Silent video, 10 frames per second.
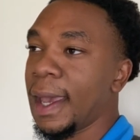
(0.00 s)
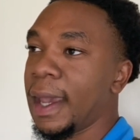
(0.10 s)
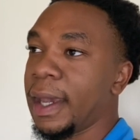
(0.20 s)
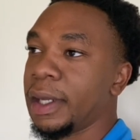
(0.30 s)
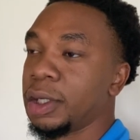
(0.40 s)

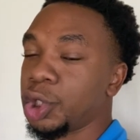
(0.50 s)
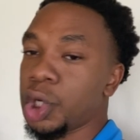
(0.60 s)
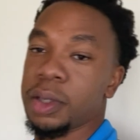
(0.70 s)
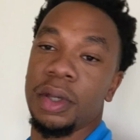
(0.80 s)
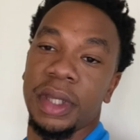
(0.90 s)
And the
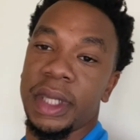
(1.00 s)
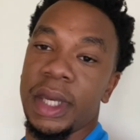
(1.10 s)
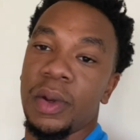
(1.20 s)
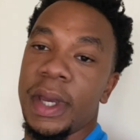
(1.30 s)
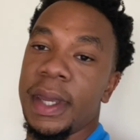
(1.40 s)
shirt is on
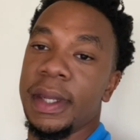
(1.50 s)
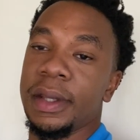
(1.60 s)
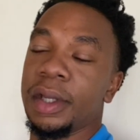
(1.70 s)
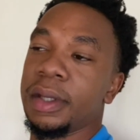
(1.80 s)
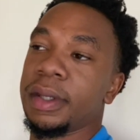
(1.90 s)
sale
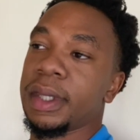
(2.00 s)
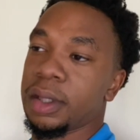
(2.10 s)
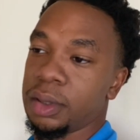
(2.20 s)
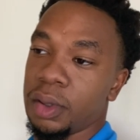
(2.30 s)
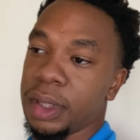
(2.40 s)
and the
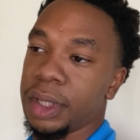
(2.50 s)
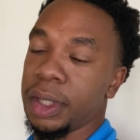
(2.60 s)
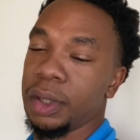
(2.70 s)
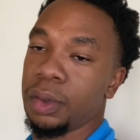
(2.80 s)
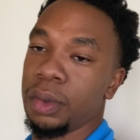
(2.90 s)
stickers on
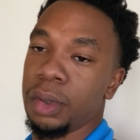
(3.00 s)
sale